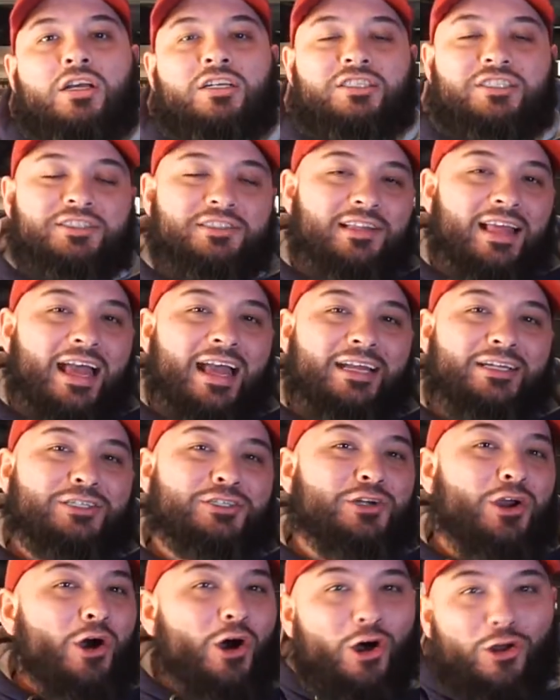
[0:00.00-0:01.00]

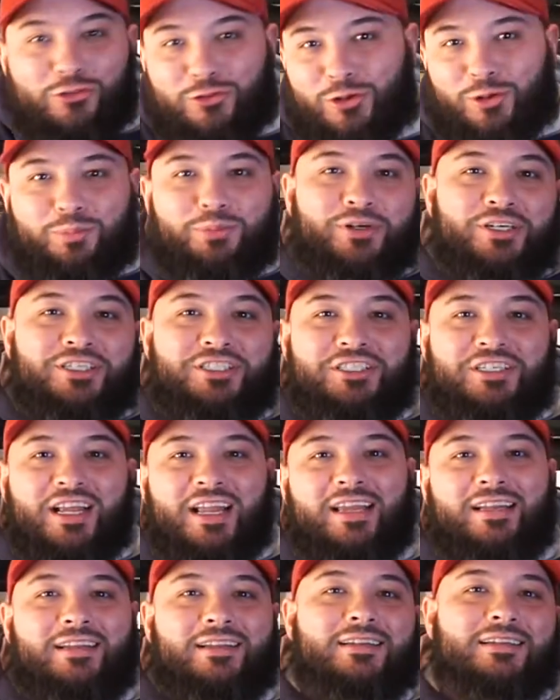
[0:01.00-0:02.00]
slash
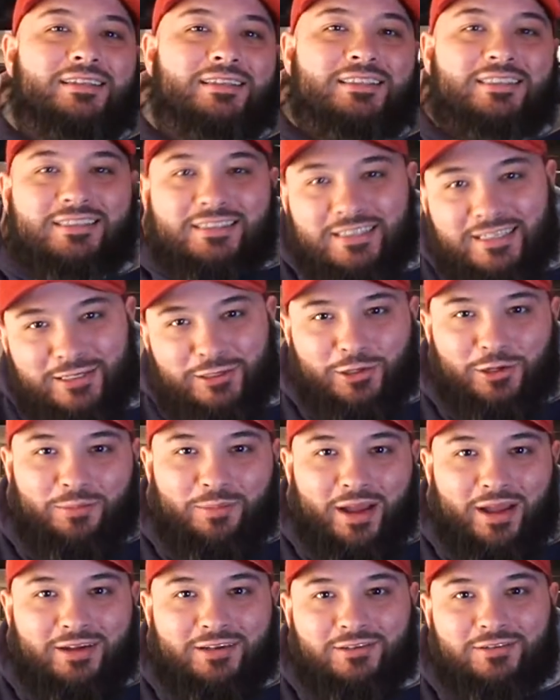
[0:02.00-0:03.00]
underappreciated sneaker
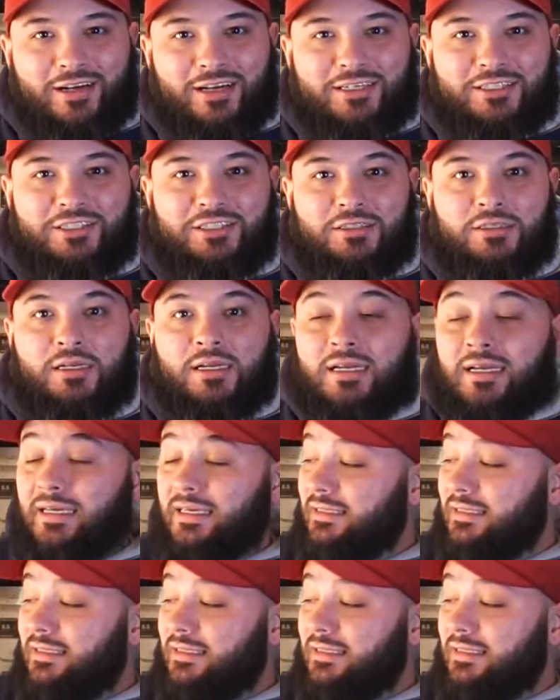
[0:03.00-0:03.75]
in my collection.